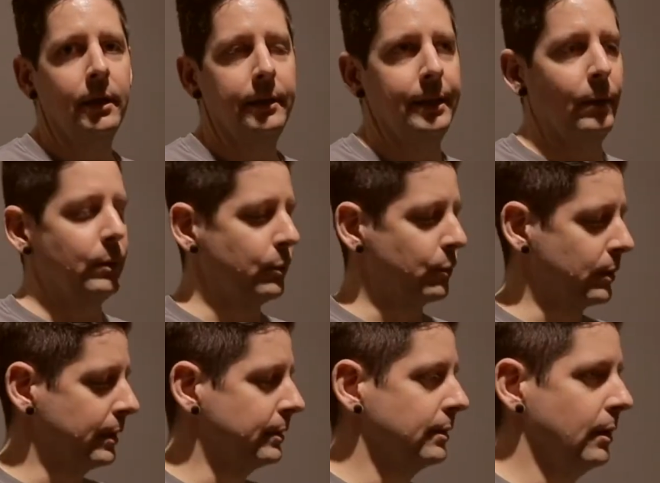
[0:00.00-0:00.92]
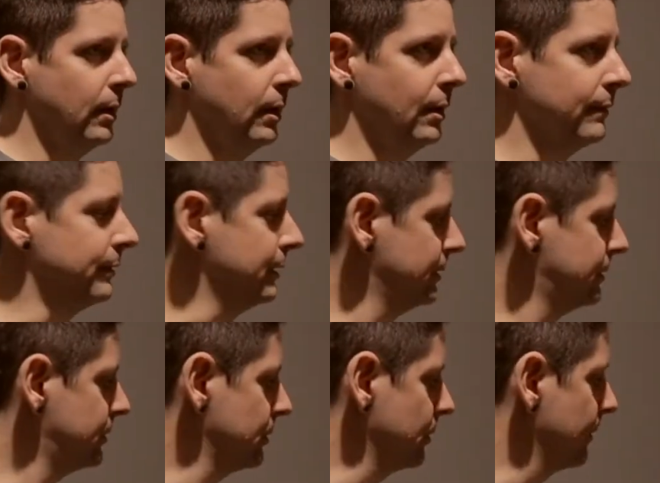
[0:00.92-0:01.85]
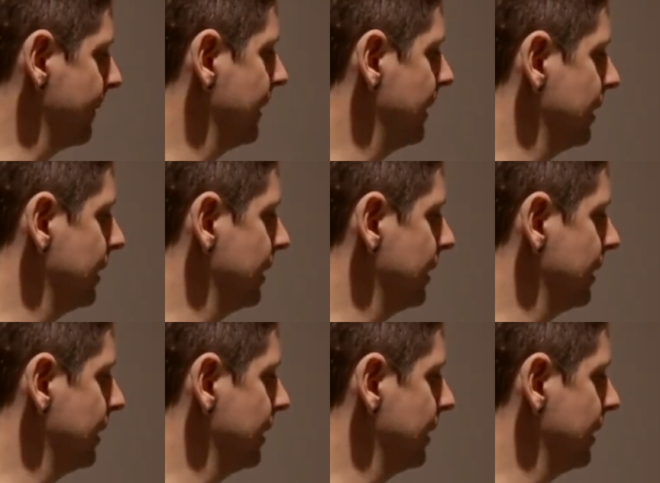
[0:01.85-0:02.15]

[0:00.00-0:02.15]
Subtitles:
that we run all of these through.